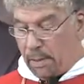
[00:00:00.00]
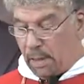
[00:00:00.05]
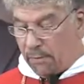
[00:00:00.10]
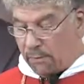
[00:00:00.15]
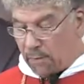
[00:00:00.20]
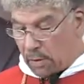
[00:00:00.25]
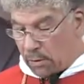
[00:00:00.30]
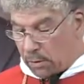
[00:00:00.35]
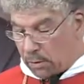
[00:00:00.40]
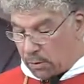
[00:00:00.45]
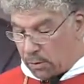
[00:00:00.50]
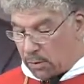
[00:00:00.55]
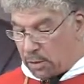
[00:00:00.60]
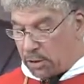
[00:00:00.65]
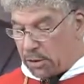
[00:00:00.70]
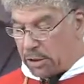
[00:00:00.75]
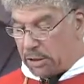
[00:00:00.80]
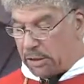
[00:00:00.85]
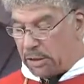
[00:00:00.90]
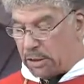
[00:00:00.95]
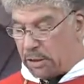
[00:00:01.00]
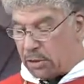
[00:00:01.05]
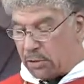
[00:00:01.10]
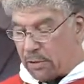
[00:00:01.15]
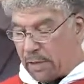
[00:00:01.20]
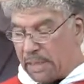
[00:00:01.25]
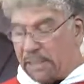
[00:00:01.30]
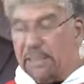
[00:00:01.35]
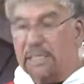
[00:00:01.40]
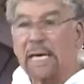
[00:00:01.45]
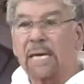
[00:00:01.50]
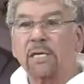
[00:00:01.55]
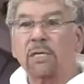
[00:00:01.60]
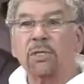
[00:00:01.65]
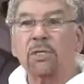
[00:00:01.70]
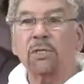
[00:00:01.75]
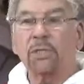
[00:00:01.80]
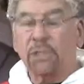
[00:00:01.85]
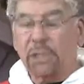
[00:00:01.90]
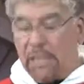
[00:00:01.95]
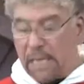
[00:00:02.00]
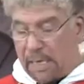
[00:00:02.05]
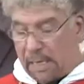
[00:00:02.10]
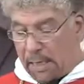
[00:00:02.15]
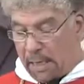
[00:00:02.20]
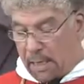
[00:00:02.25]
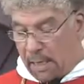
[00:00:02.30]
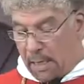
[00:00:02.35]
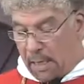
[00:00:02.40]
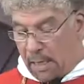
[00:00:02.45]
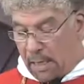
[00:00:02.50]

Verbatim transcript: of our Lord Jesus Christ, that is to say,